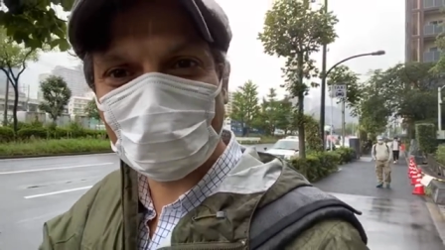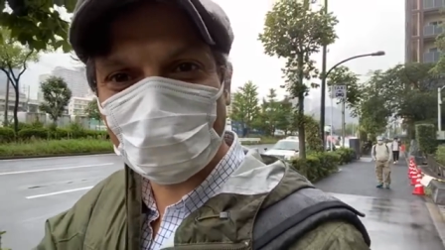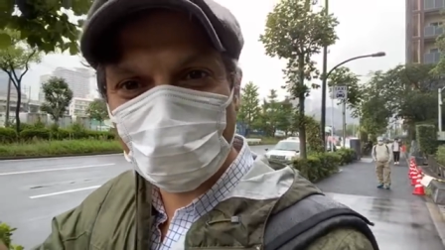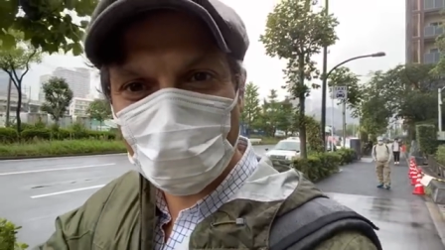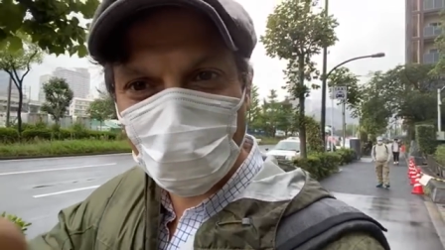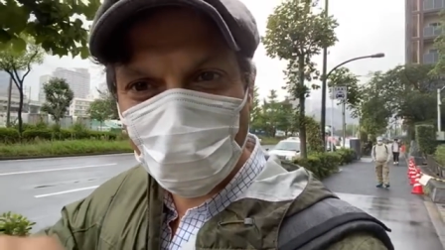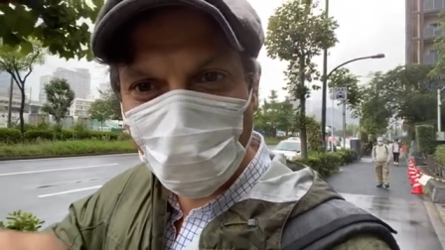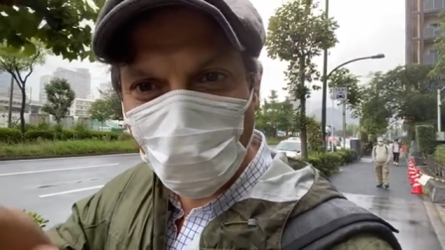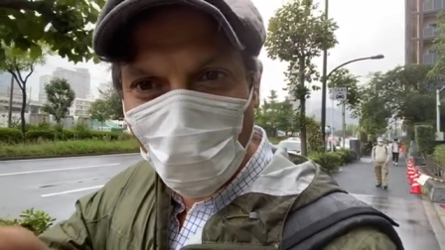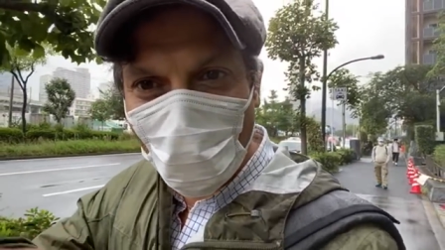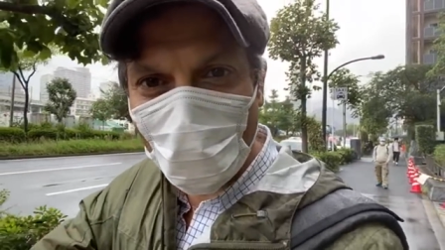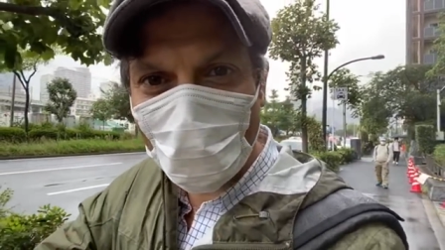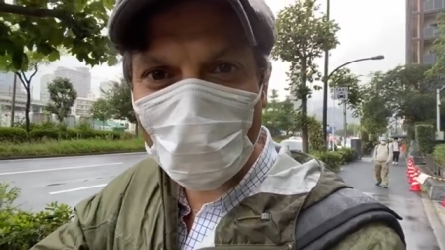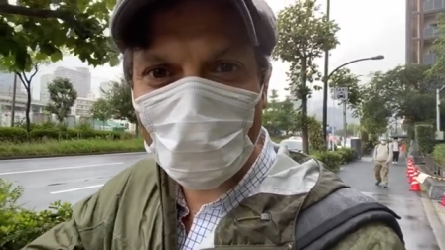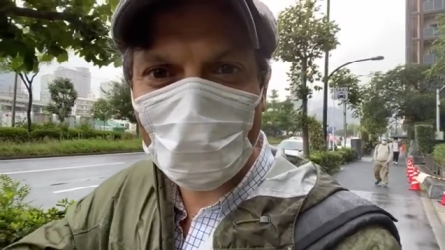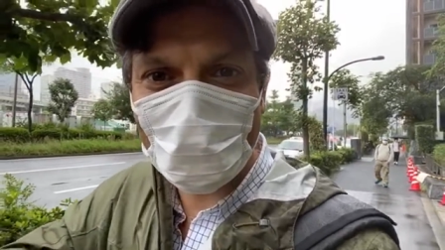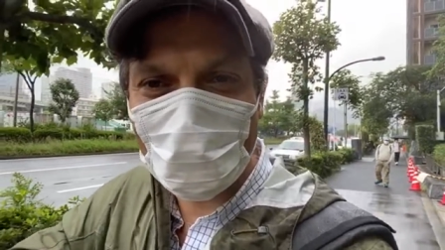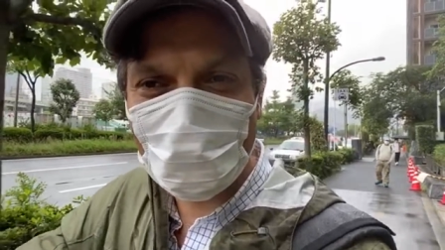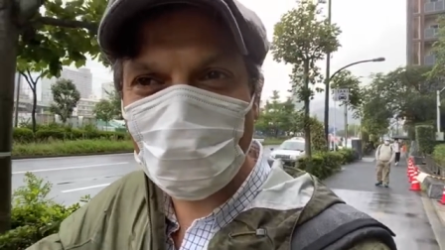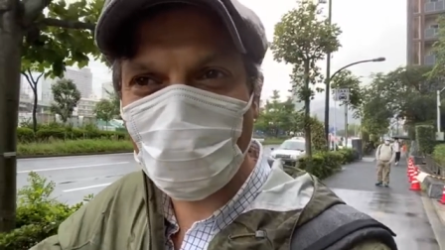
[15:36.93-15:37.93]
You can wet it
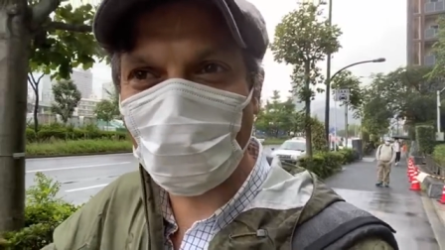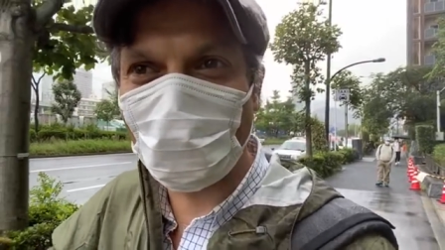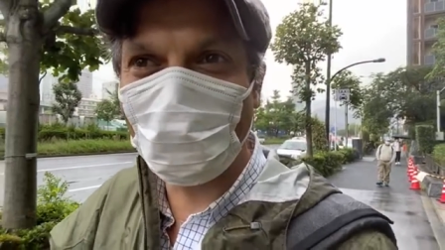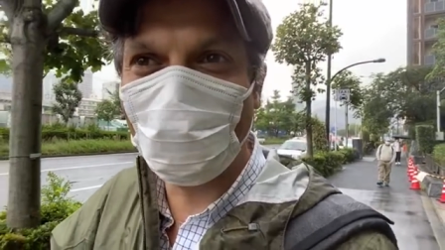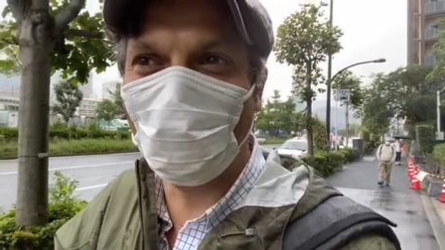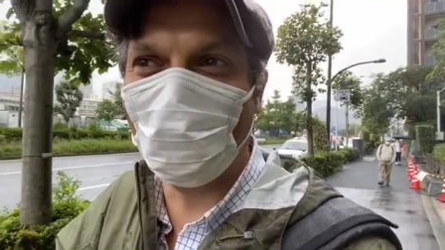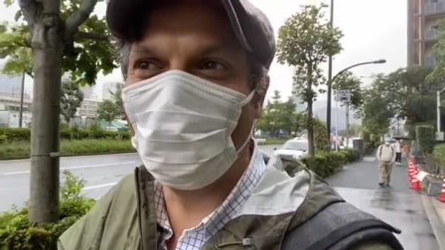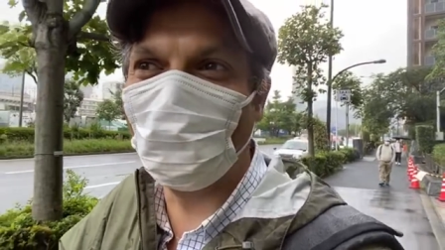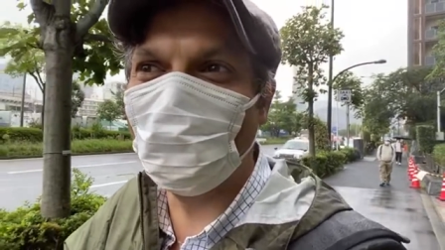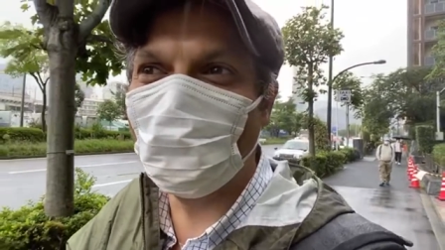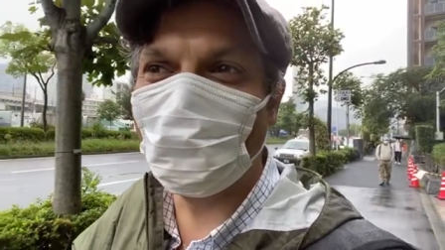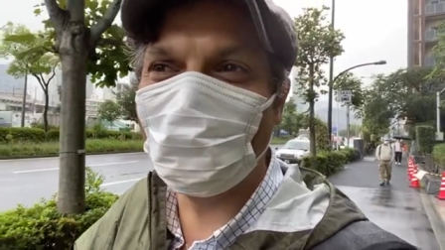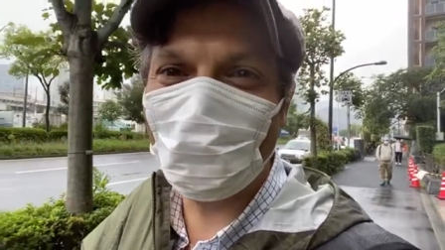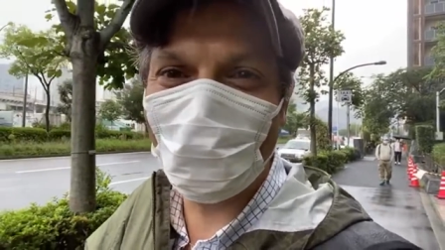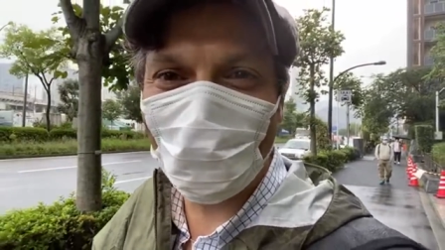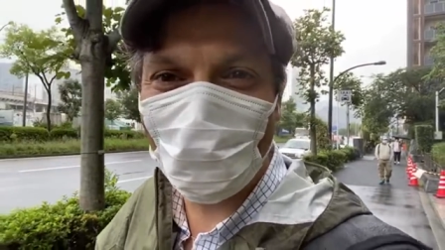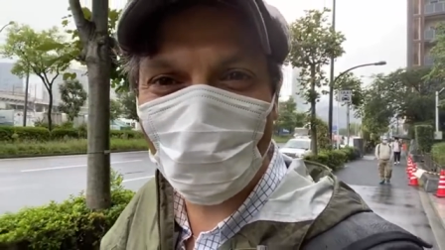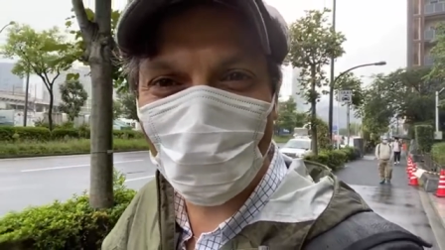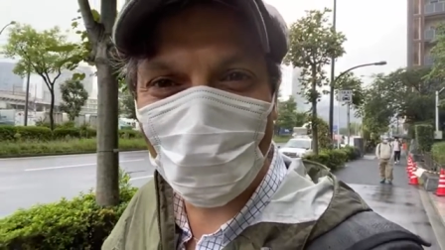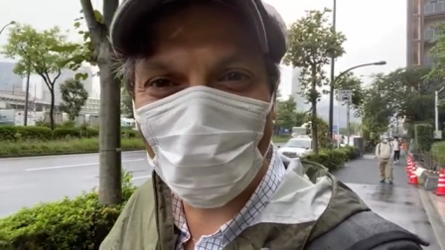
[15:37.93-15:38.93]
and put it on the little
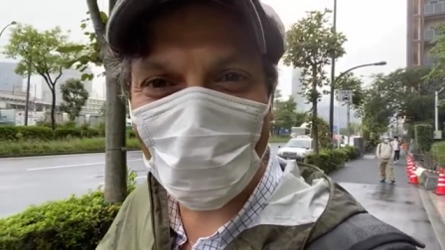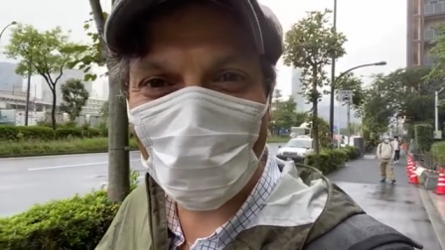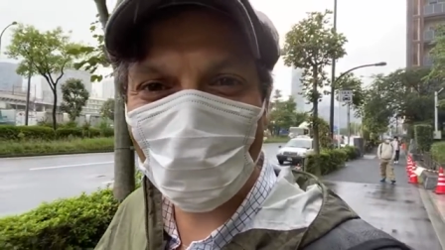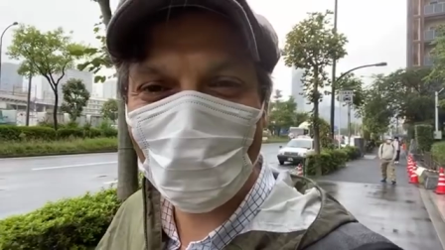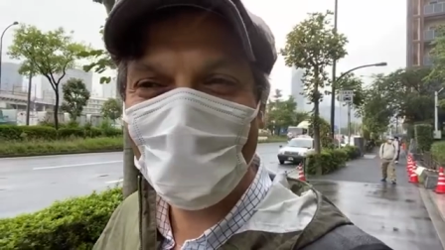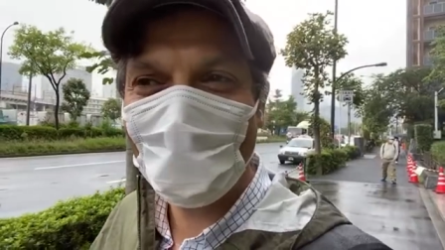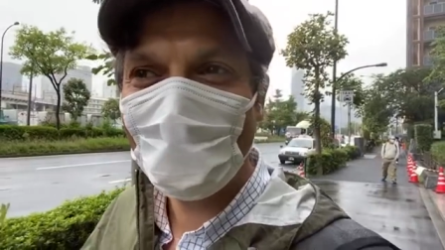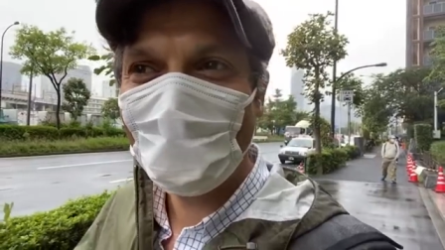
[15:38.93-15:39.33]
form.